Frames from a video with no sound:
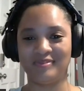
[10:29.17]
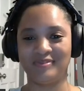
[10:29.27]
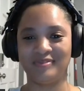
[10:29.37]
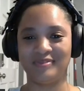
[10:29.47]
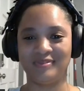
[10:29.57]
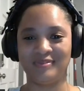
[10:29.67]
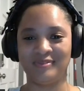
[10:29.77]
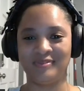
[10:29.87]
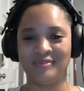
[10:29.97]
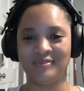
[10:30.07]

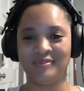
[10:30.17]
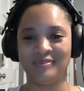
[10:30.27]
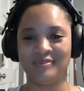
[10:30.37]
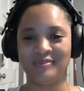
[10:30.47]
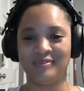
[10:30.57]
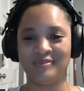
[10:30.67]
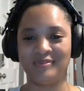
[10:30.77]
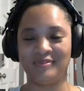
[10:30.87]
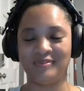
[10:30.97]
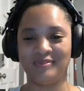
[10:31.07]

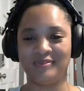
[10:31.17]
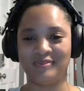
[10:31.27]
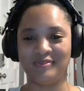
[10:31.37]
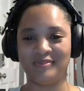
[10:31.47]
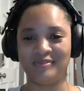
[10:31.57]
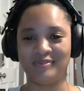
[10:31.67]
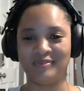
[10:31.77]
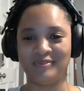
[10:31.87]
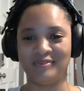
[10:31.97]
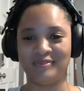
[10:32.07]

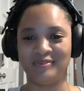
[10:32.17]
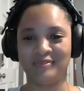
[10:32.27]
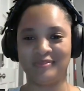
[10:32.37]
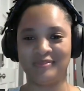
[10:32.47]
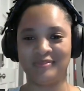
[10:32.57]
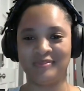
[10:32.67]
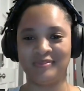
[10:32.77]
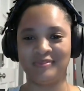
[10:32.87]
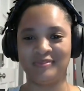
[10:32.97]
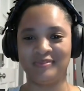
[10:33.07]

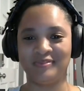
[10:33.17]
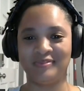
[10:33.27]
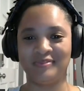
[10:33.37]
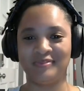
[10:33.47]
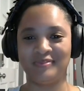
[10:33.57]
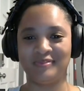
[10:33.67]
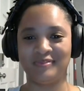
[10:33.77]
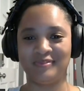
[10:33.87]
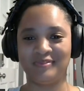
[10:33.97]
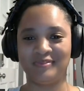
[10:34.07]

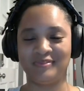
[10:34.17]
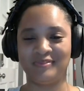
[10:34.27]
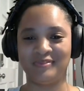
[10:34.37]
[no speech]